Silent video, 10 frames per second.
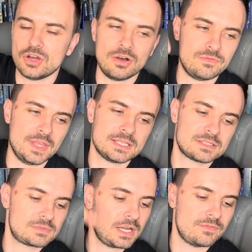of
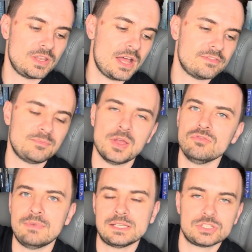this kind of lifeboat
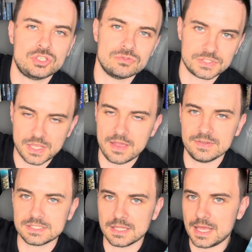rescue
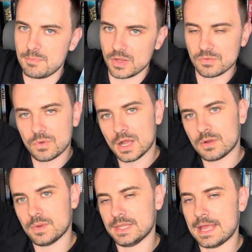service that they both work
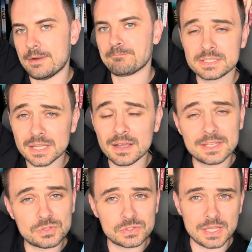with now. Doug
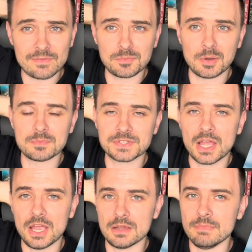is also having problems at
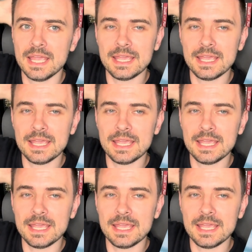home.